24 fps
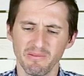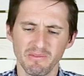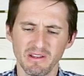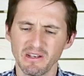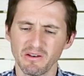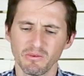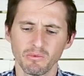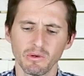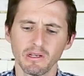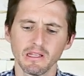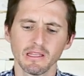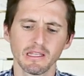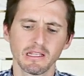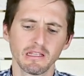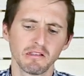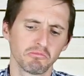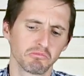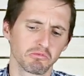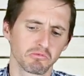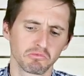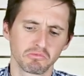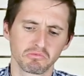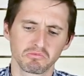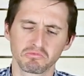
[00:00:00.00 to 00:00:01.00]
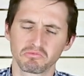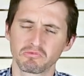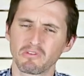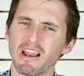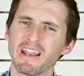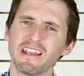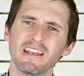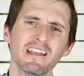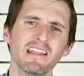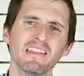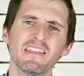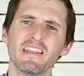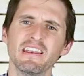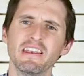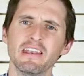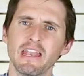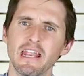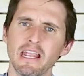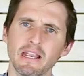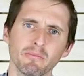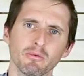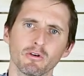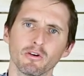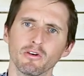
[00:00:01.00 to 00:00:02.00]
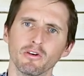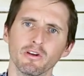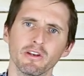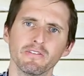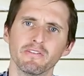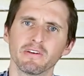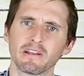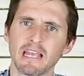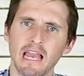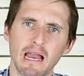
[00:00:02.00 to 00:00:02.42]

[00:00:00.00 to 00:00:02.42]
I mean, they're really right in the neighborhood of a